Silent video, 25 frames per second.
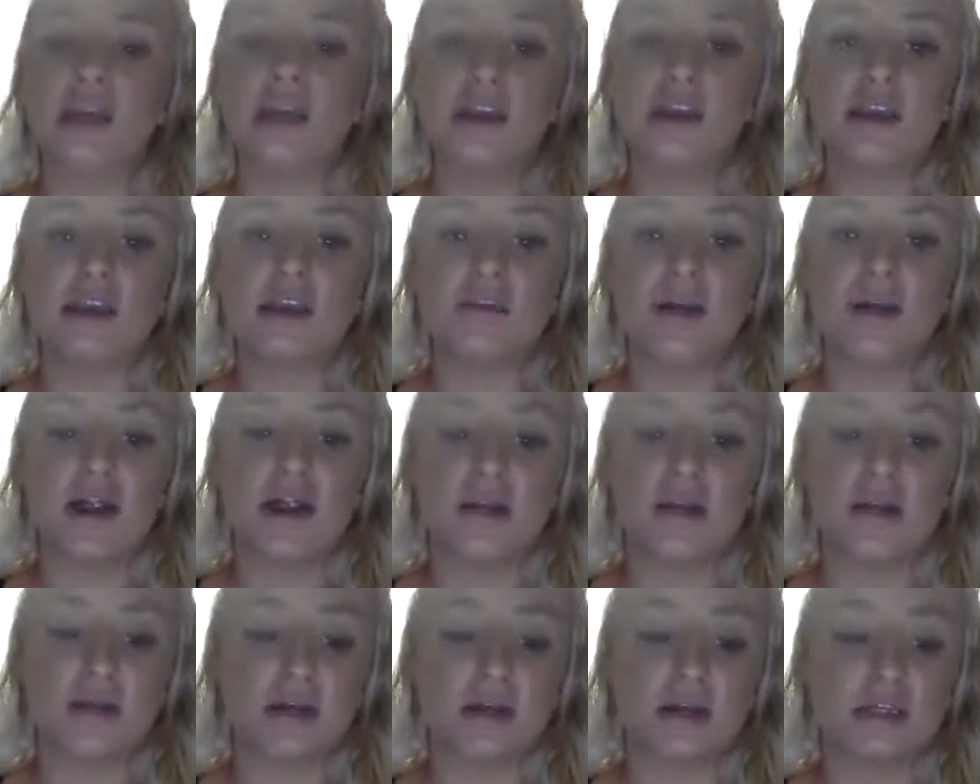
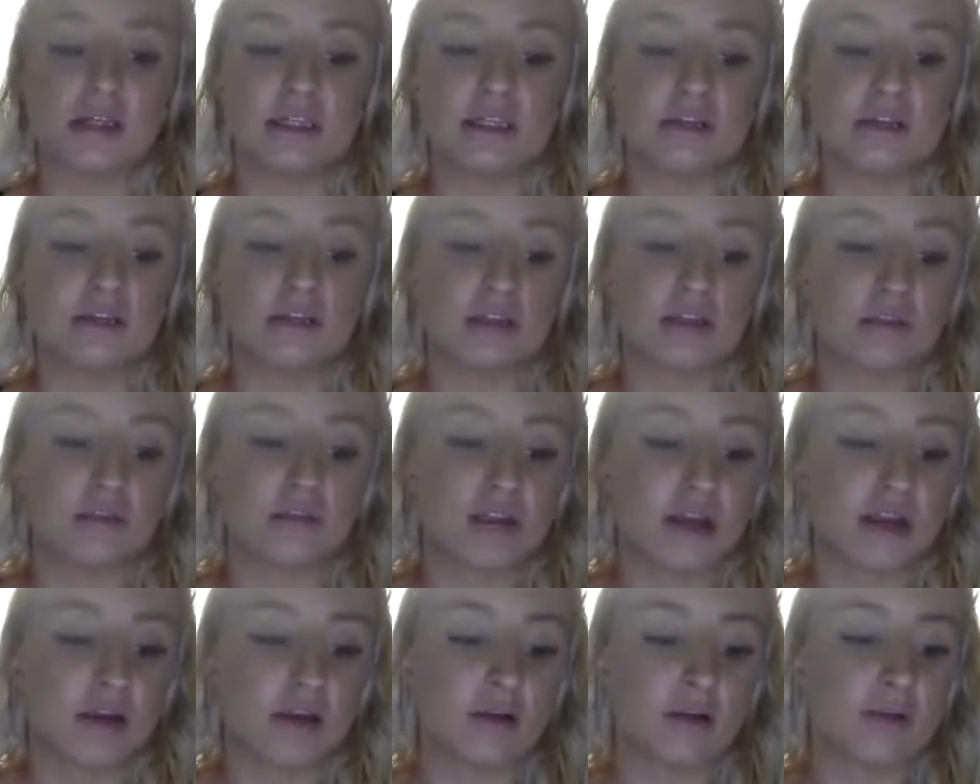anywhere because those
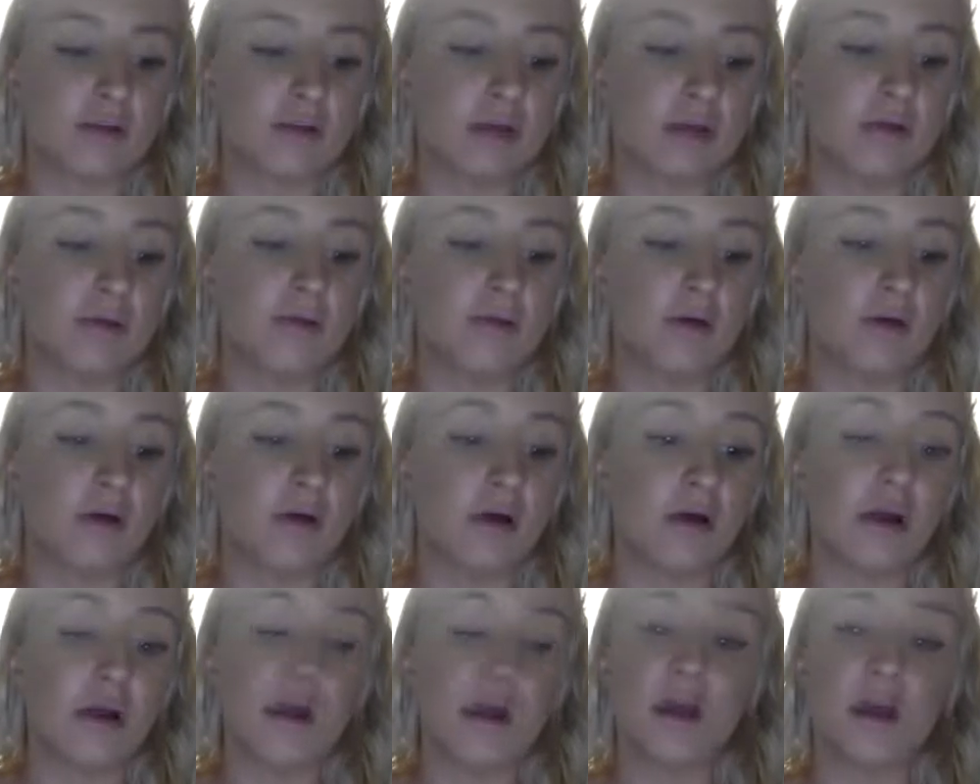300
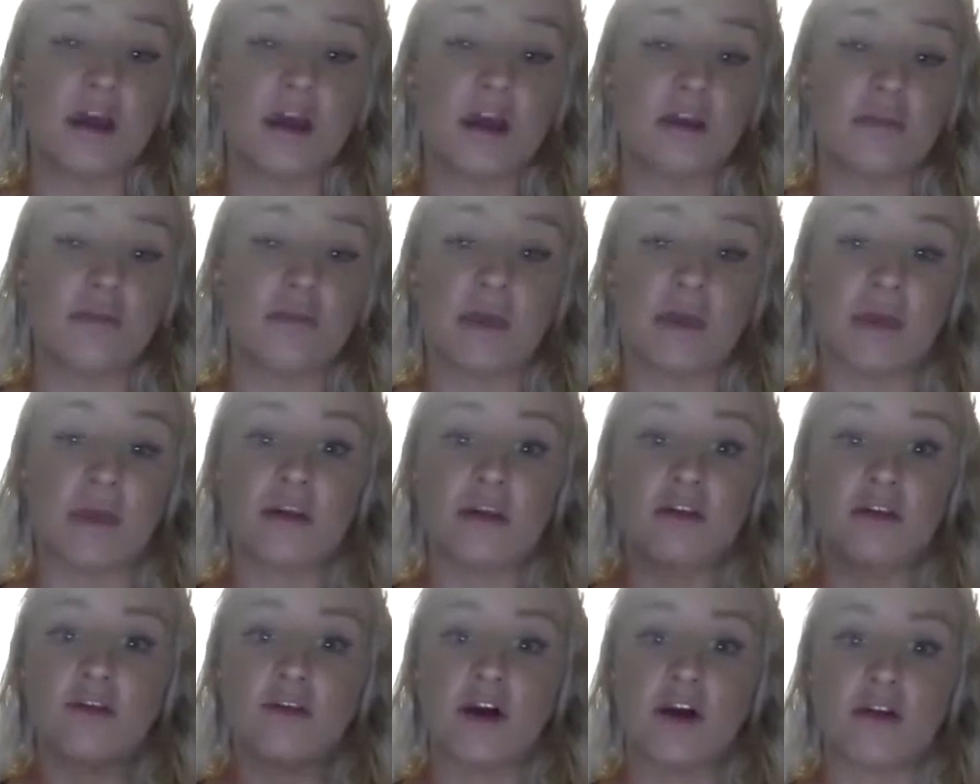people, maybe
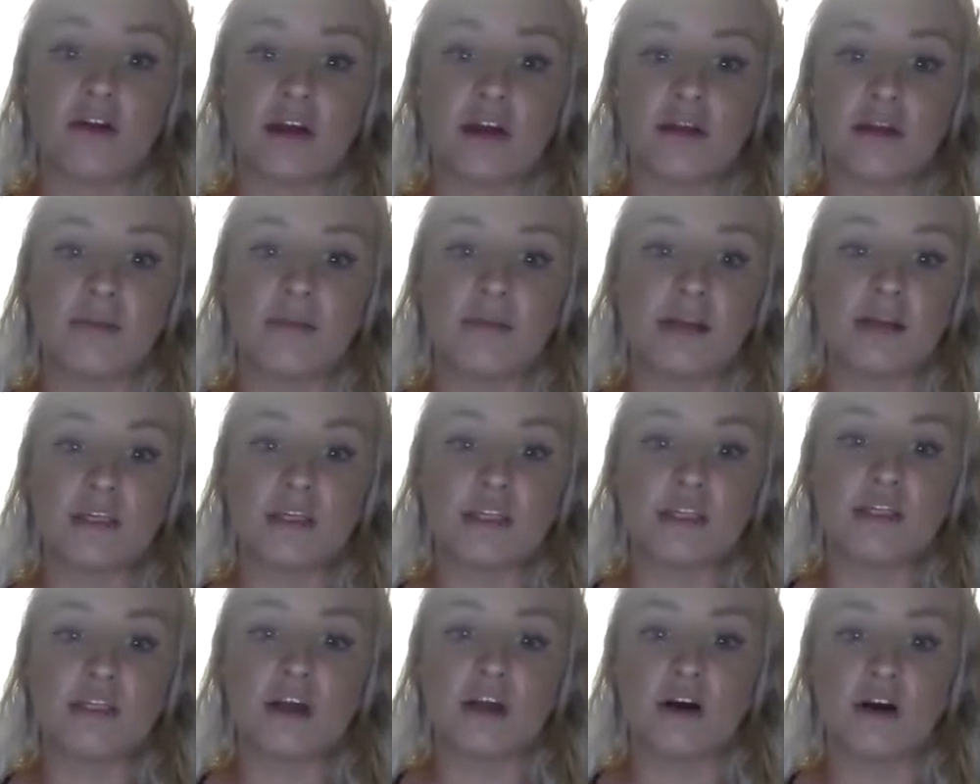you've already
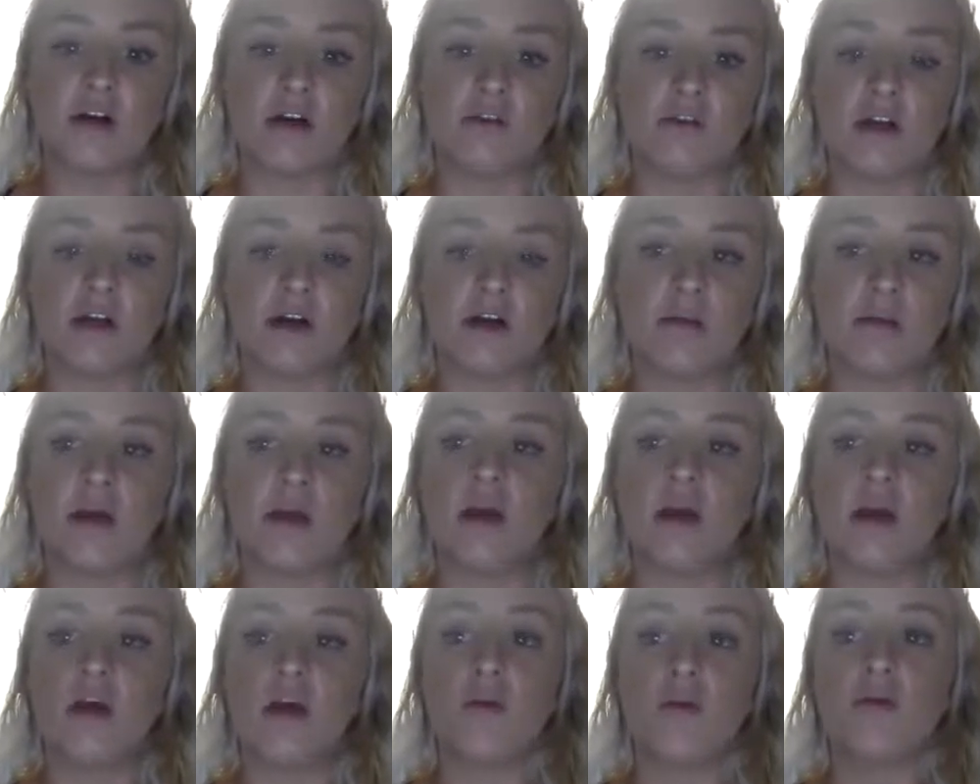messaged all of them.
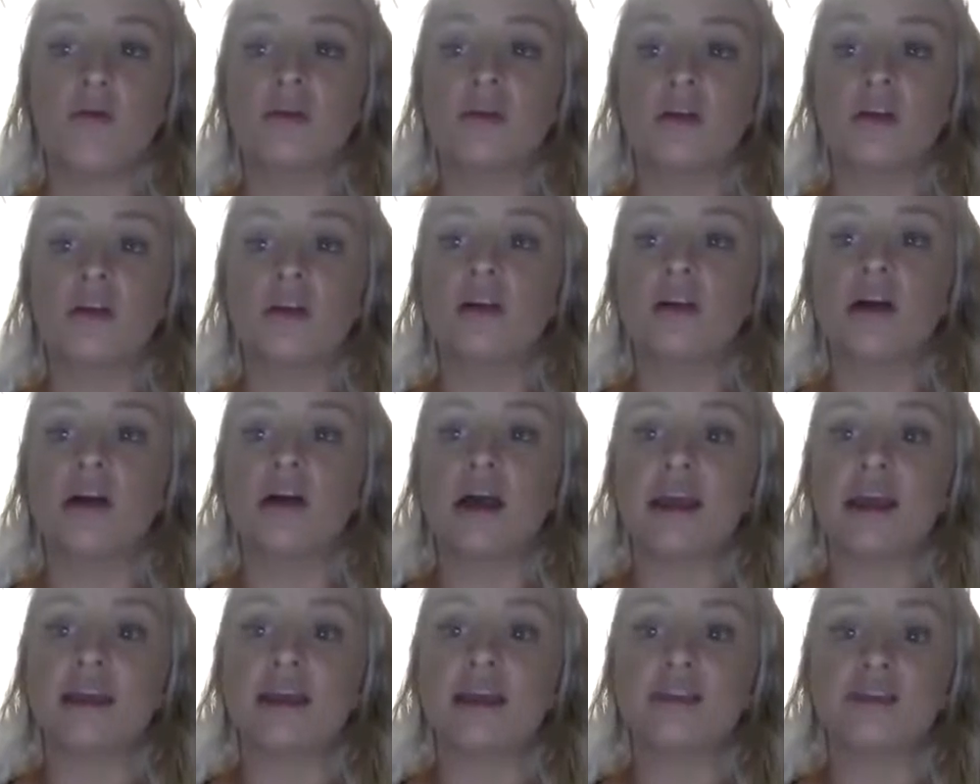Well, they're
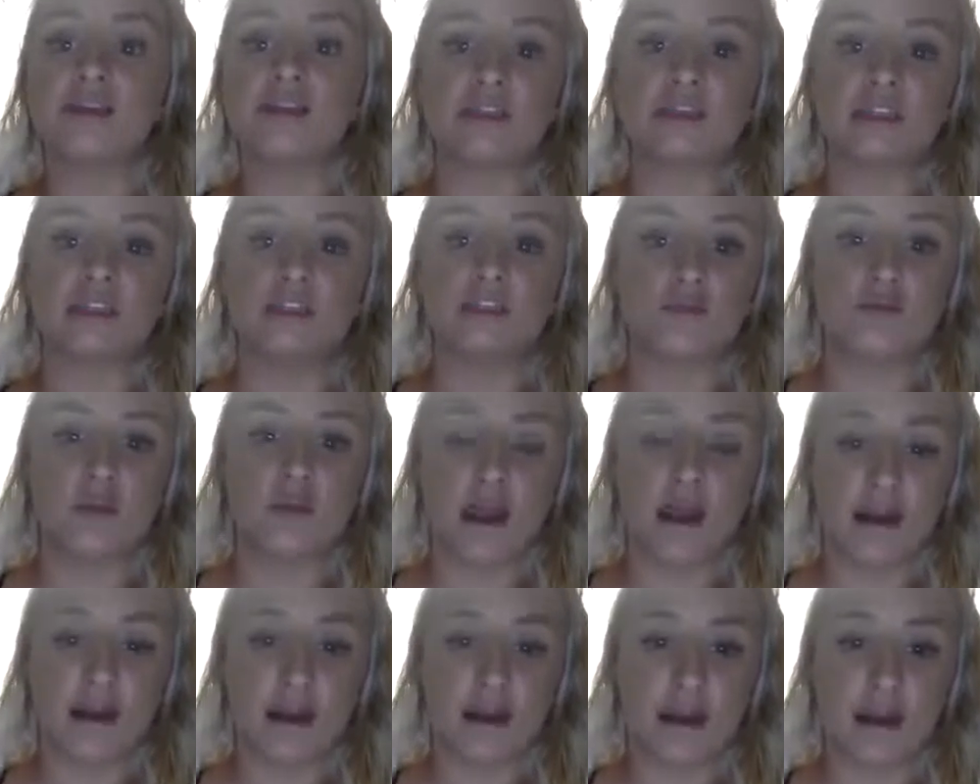not interested
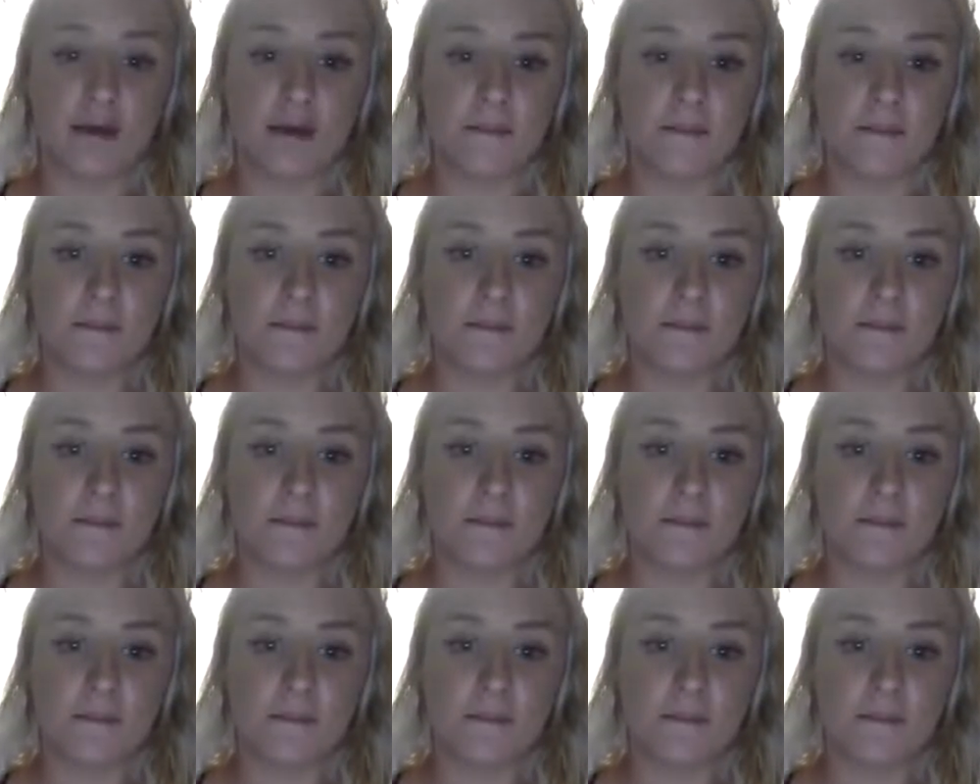right now.